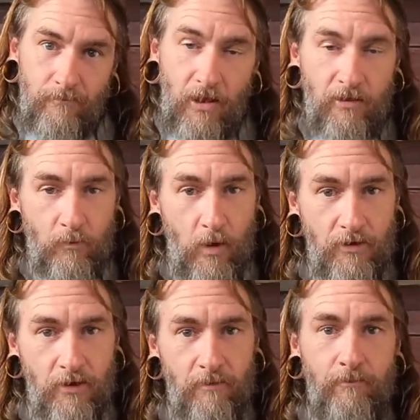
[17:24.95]
Thanks for
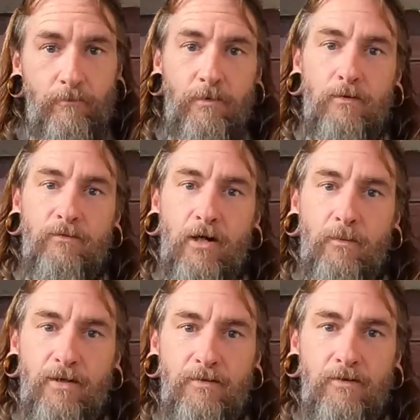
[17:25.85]
watching. Fair
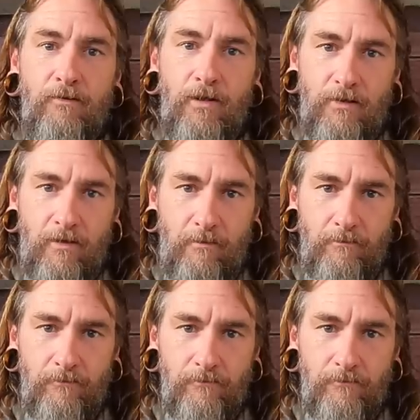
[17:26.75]
winds until next time.